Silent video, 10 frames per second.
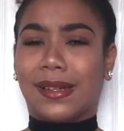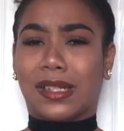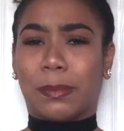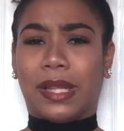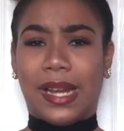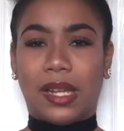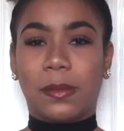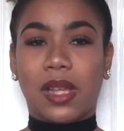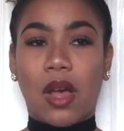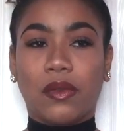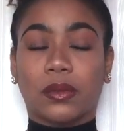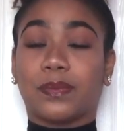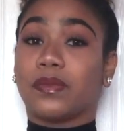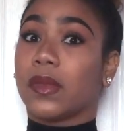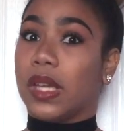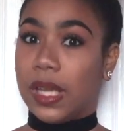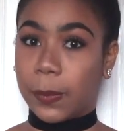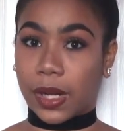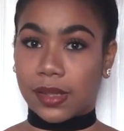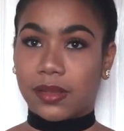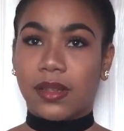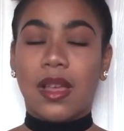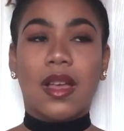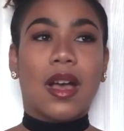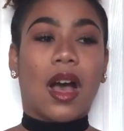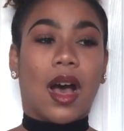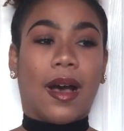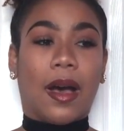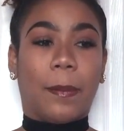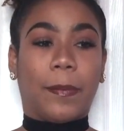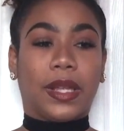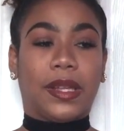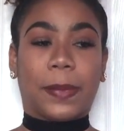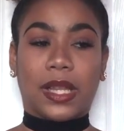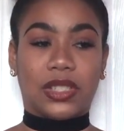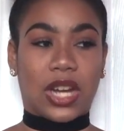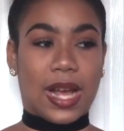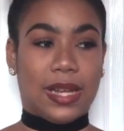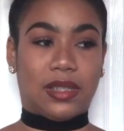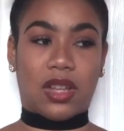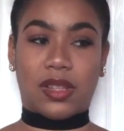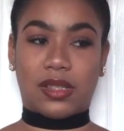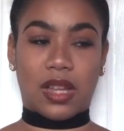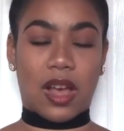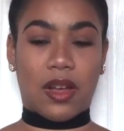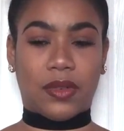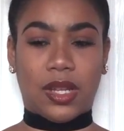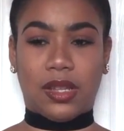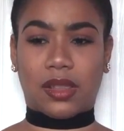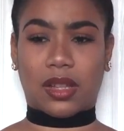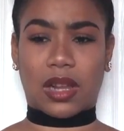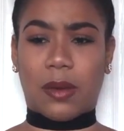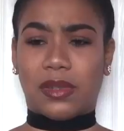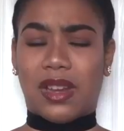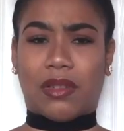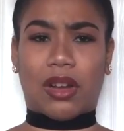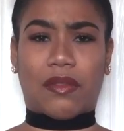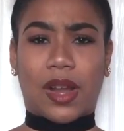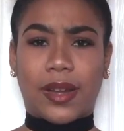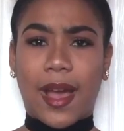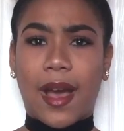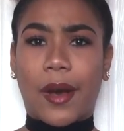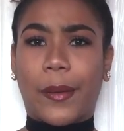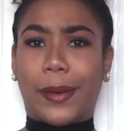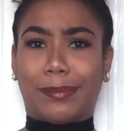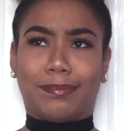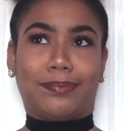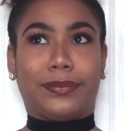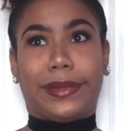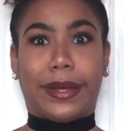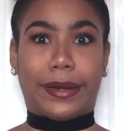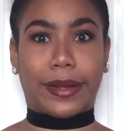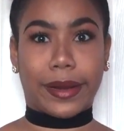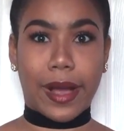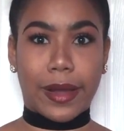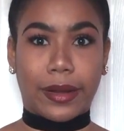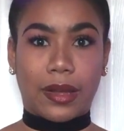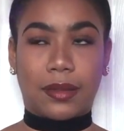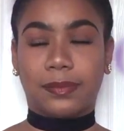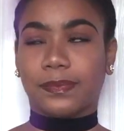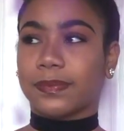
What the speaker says: explaining himself? He was. He apologized and all this stuff. He thought that I was never gonna find out and yada yada yada.